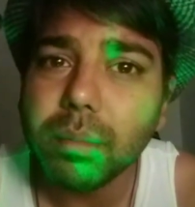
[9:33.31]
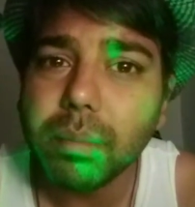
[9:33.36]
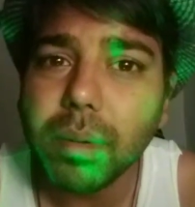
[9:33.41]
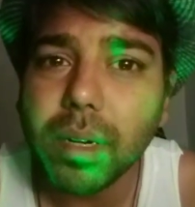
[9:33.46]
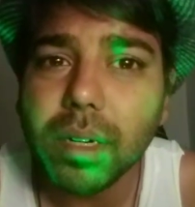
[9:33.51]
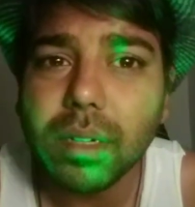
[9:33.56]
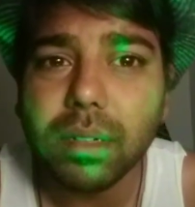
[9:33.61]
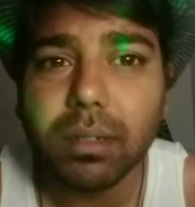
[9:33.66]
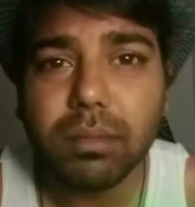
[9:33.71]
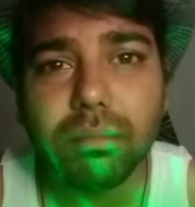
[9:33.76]

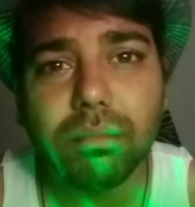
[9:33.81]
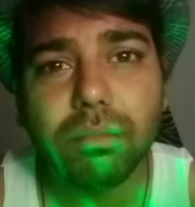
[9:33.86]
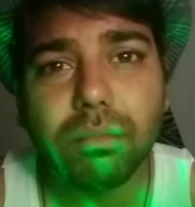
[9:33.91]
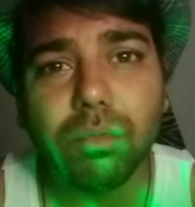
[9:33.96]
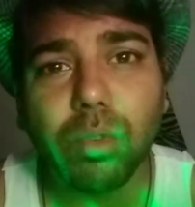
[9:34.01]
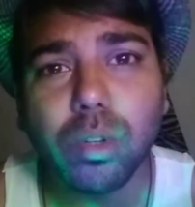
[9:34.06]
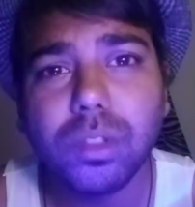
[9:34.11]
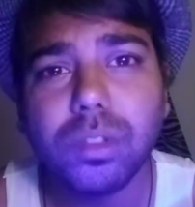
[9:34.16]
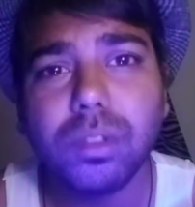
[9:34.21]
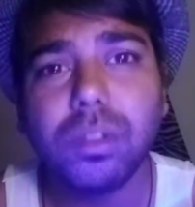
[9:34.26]
but
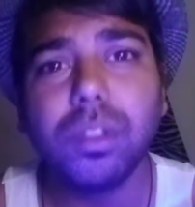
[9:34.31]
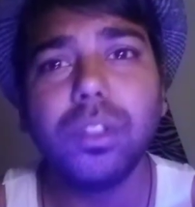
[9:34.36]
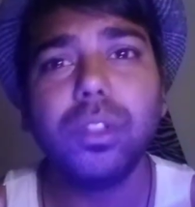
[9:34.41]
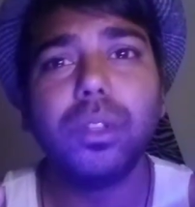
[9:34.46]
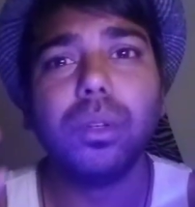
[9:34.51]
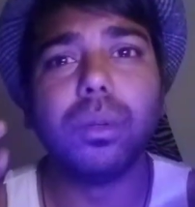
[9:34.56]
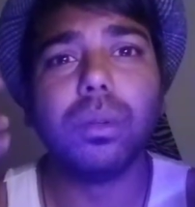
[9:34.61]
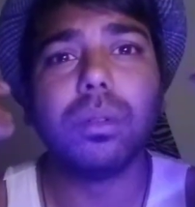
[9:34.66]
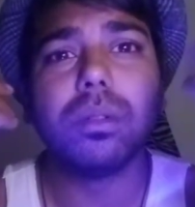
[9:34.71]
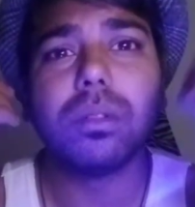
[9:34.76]
what's the
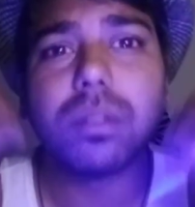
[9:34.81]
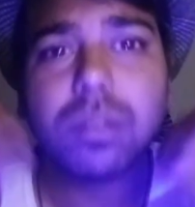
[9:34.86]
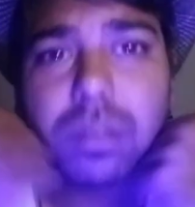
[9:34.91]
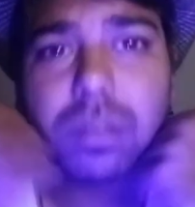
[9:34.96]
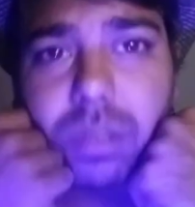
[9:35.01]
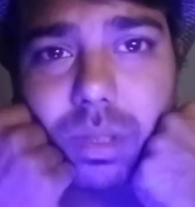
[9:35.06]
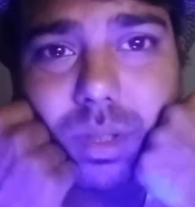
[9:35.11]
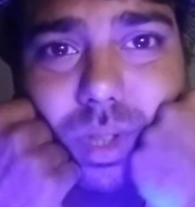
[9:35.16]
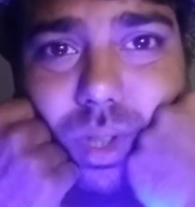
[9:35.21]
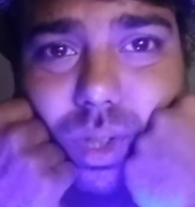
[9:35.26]

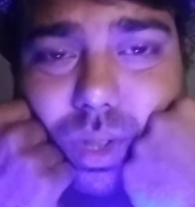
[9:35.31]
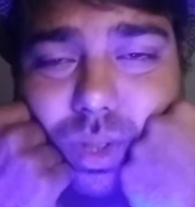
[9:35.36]
use?"